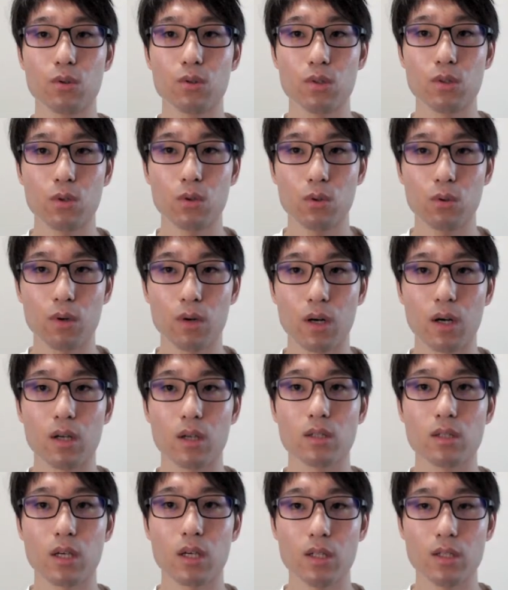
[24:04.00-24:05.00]
using
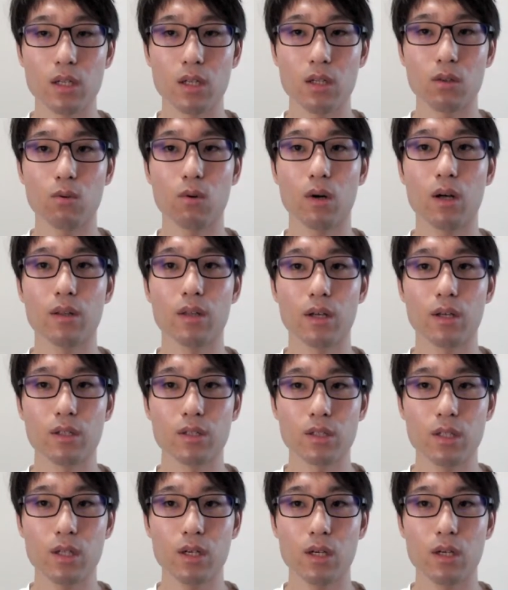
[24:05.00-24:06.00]
React Native is the
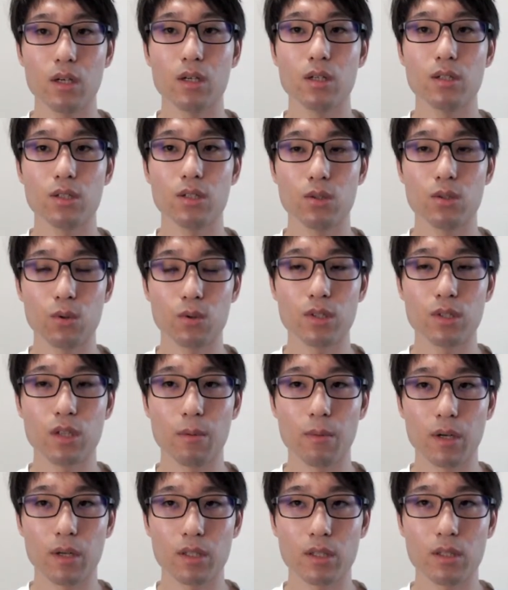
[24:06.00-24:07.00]
best way for
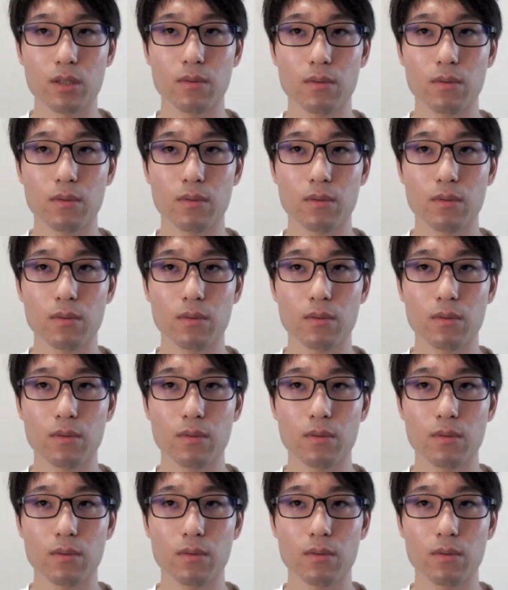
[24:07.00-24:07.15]
now.